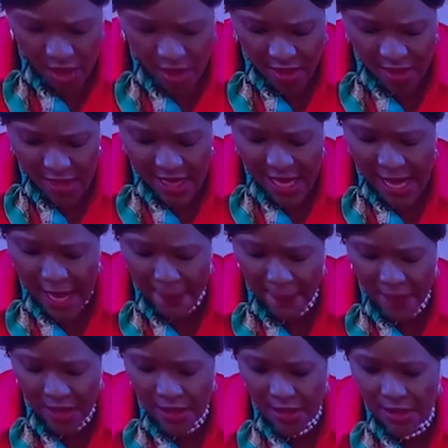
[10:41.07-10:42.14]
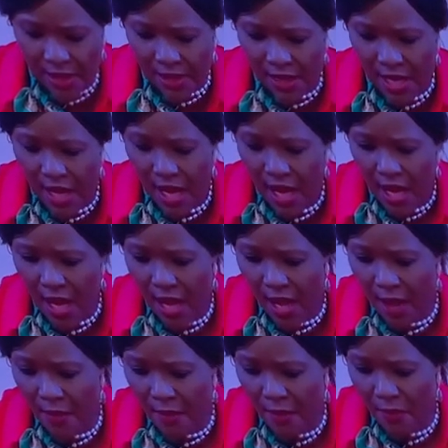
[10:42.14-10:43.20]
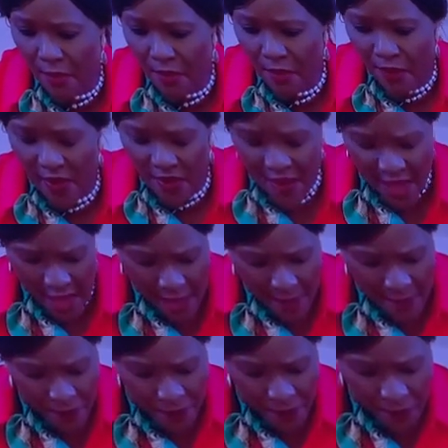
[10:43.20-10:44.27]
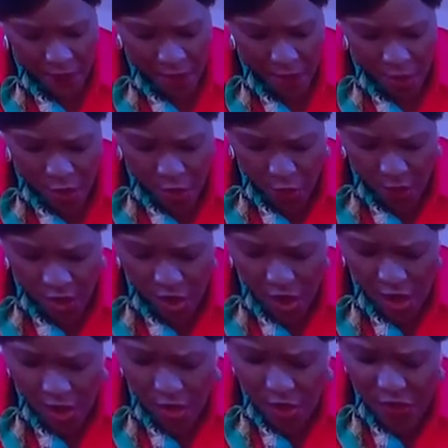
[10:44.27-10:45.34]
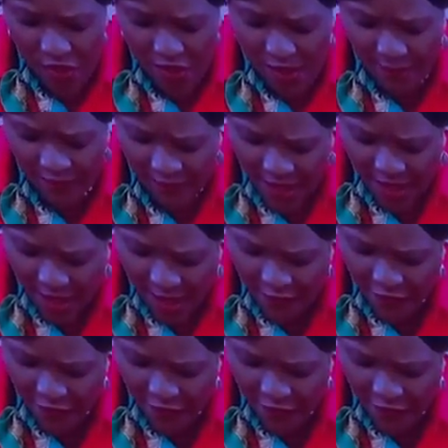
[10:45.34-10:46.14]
that happens there. We got also some funding from